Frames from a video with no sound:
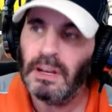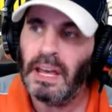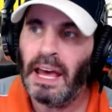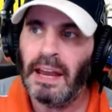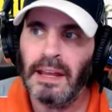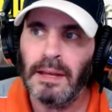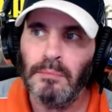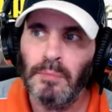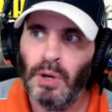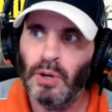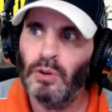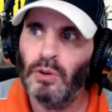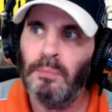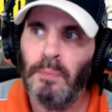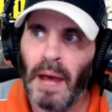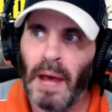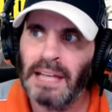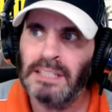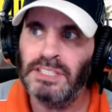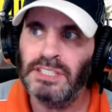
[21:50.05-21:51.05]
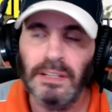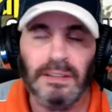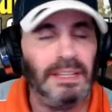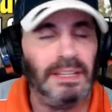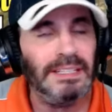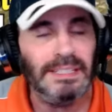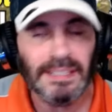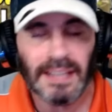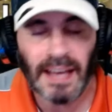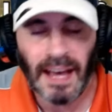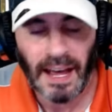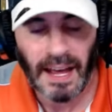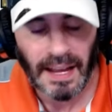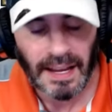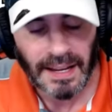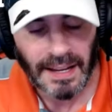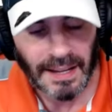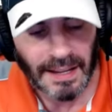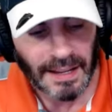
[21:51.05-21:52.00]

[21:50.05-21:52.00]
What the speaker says: at a blue patch in the sky